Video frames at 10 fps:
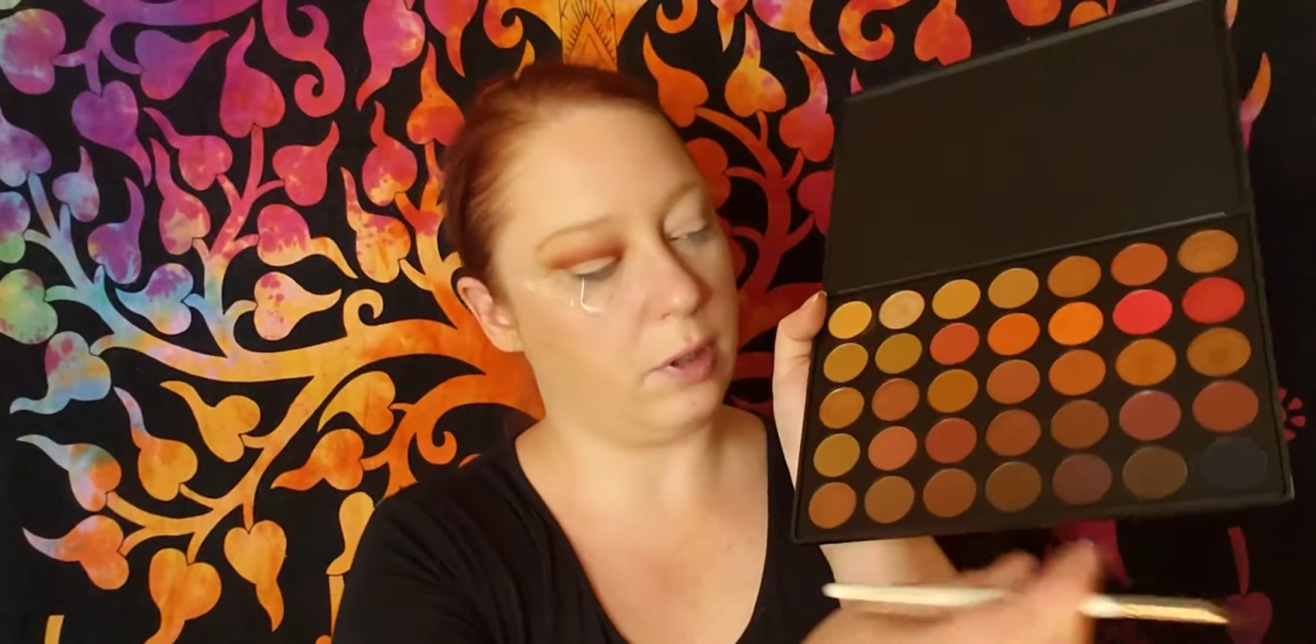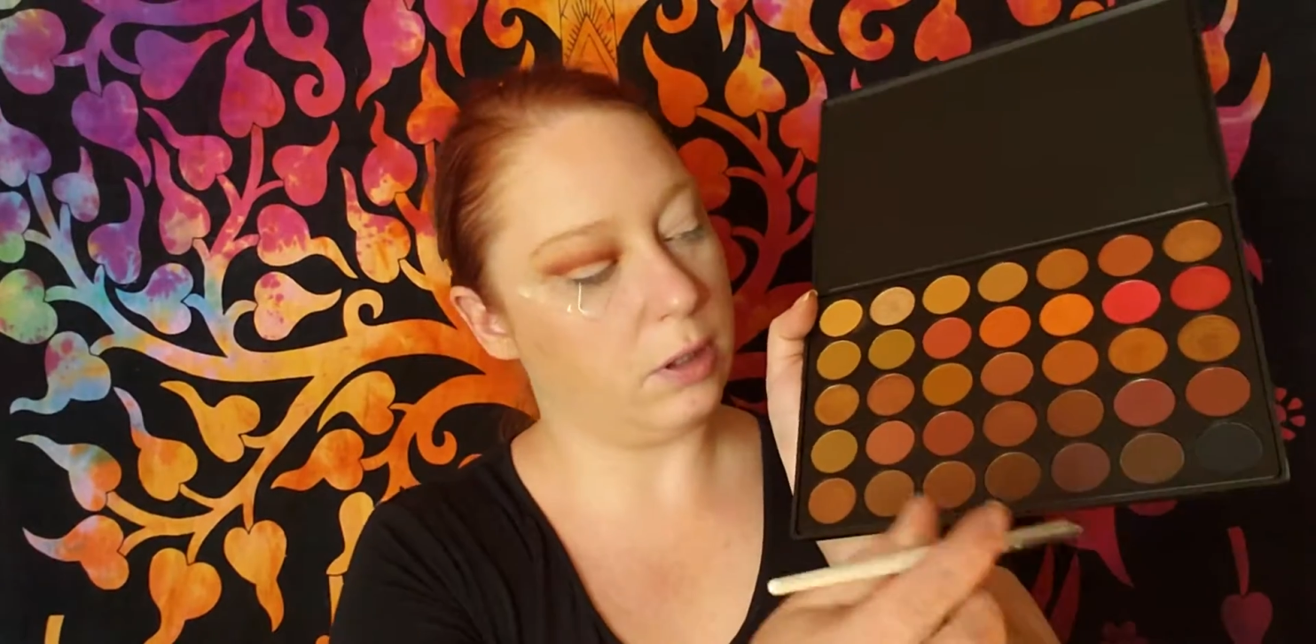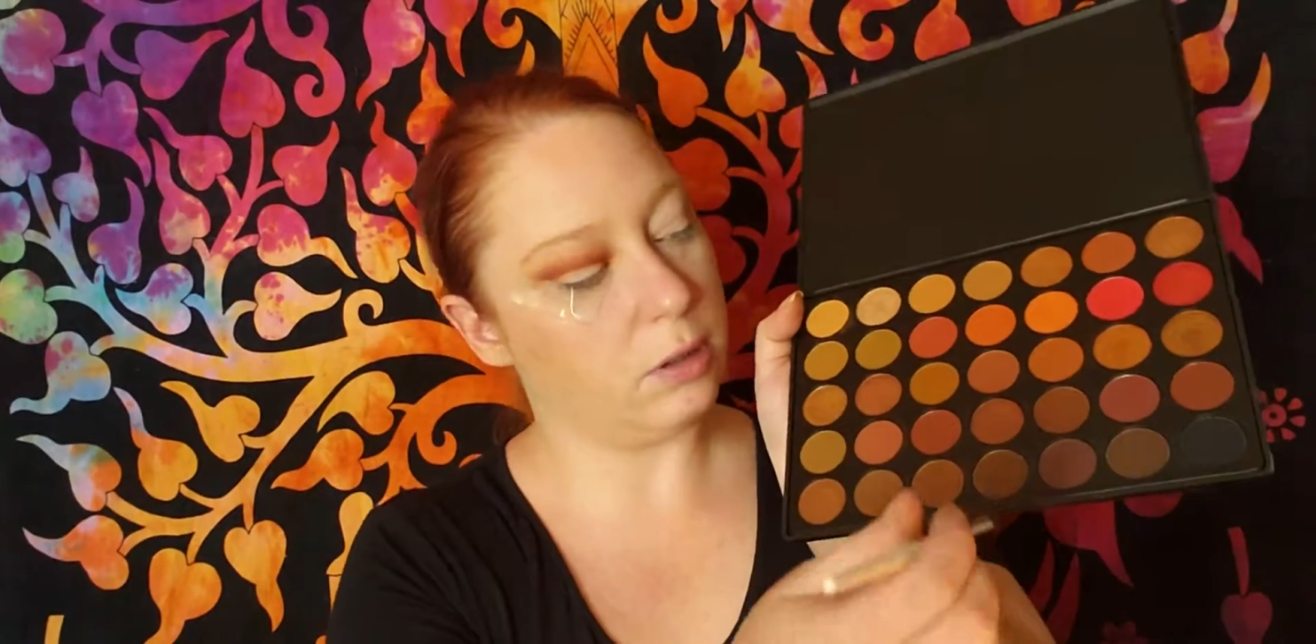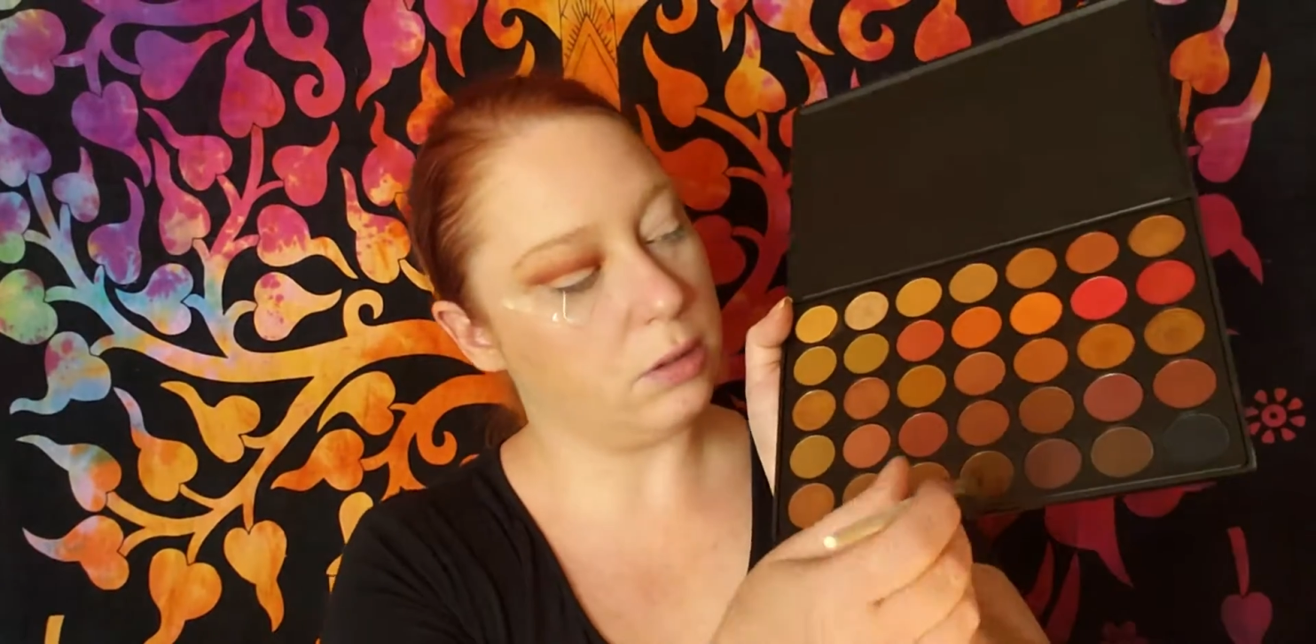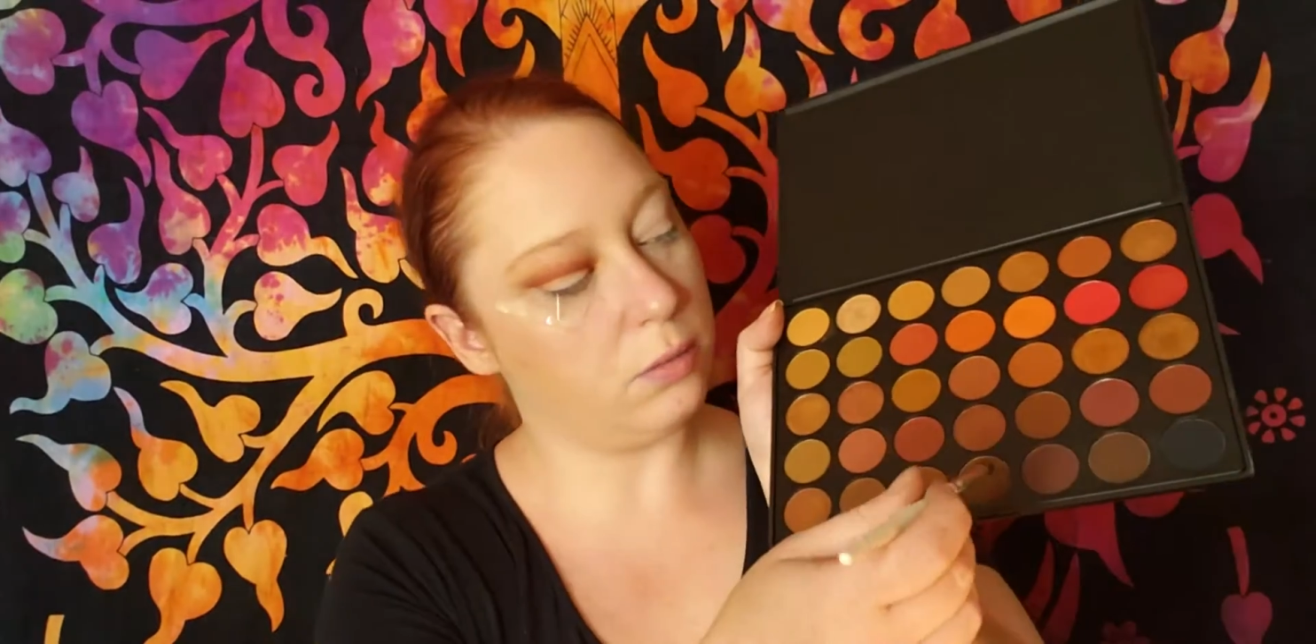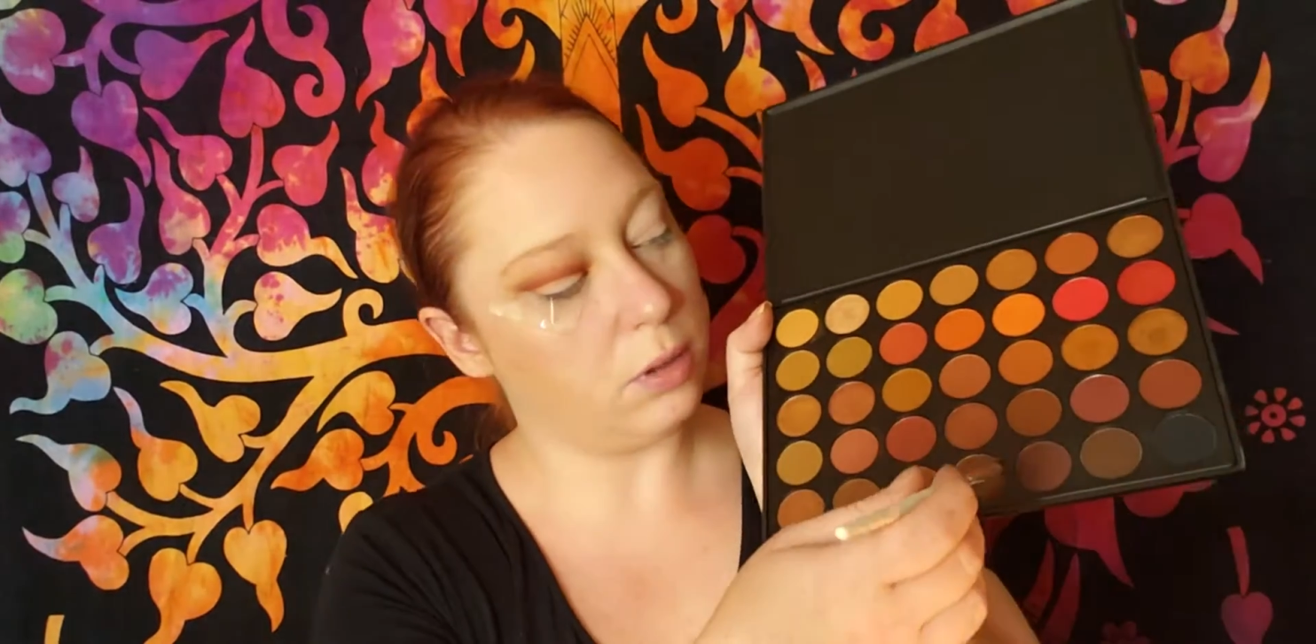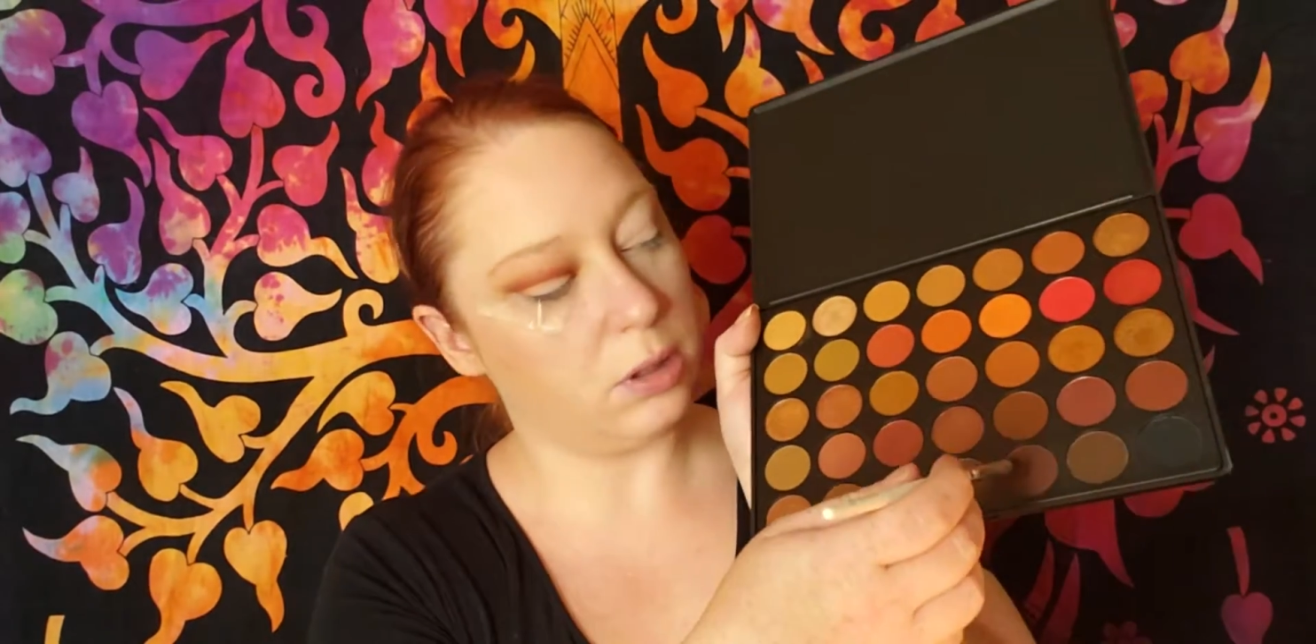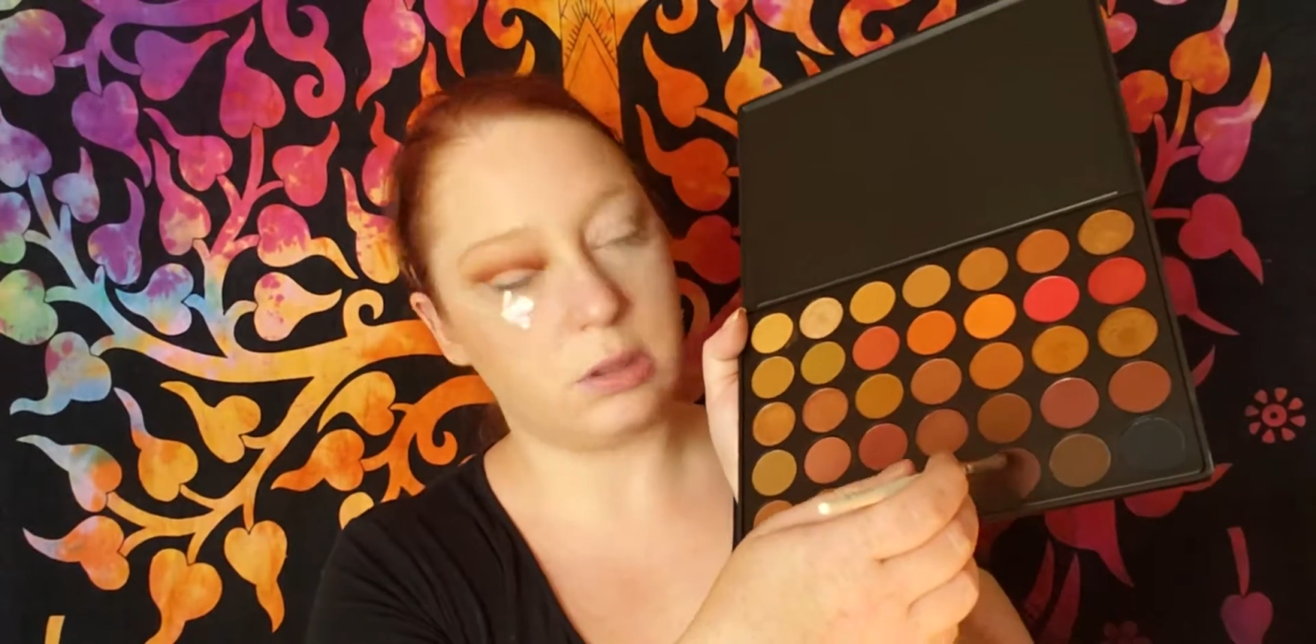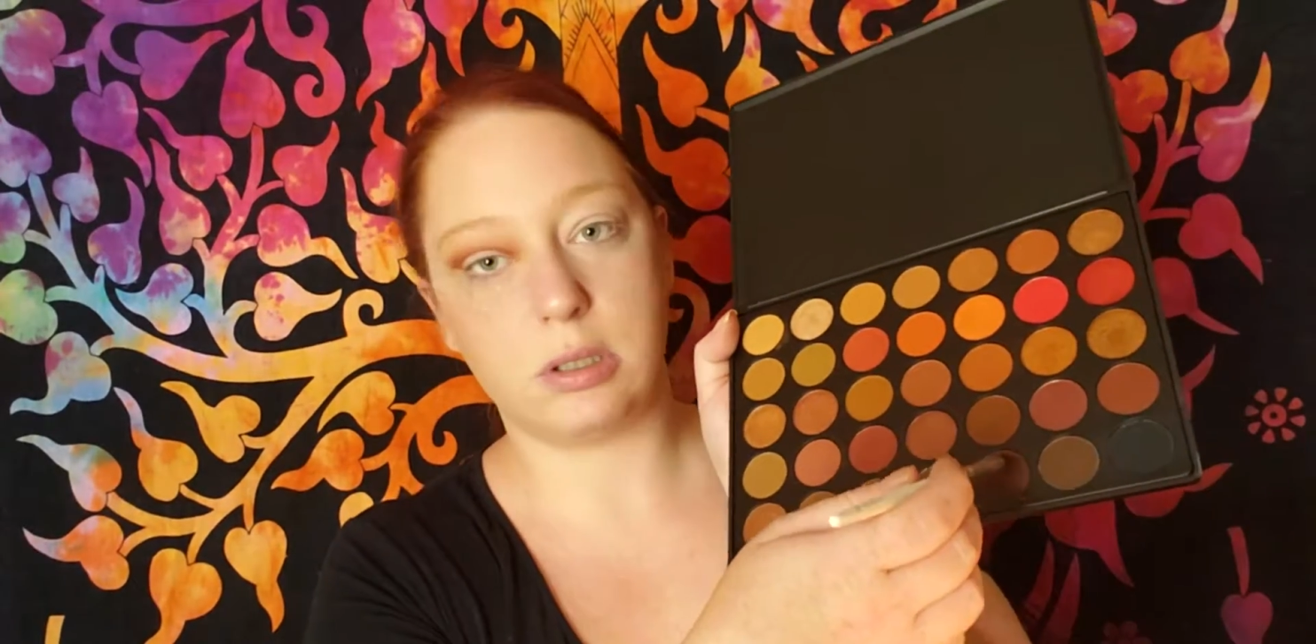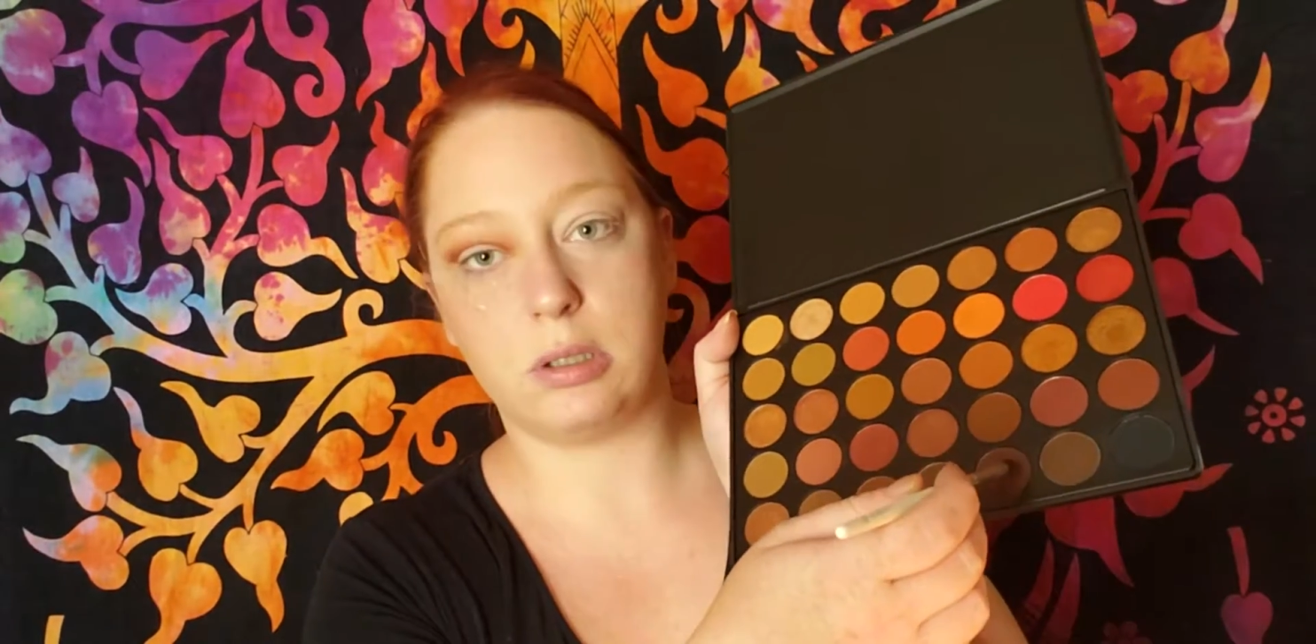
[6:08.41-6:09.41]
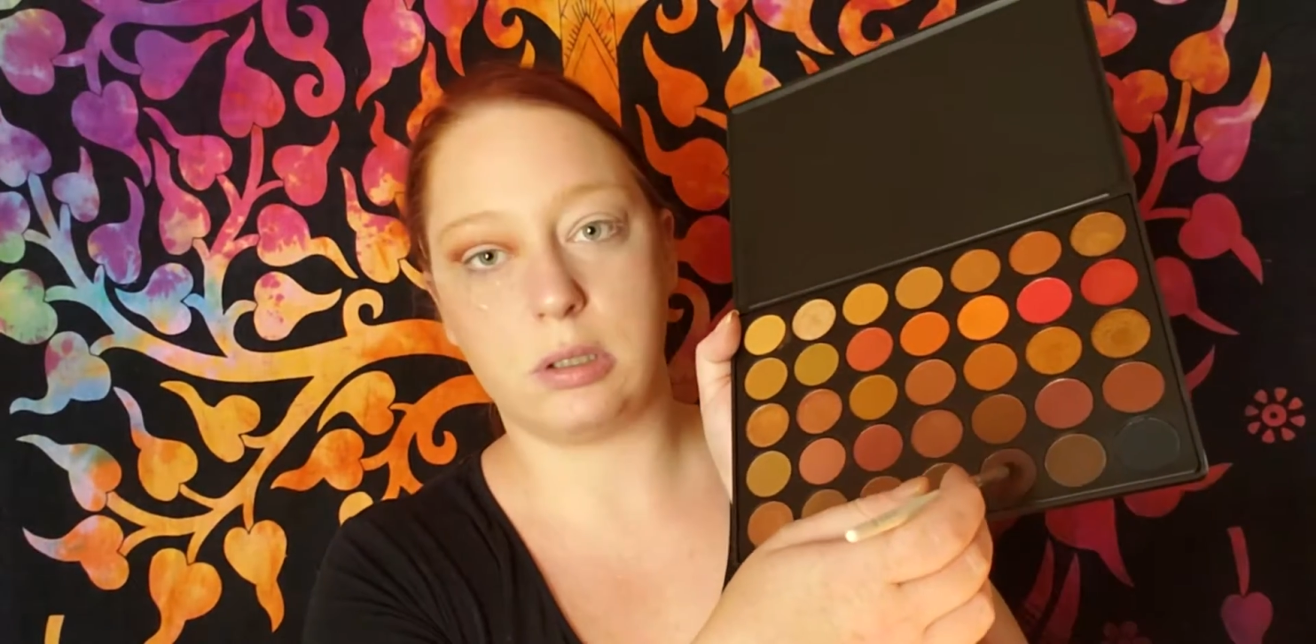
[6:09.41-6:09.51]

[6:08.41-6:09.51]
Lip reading: into this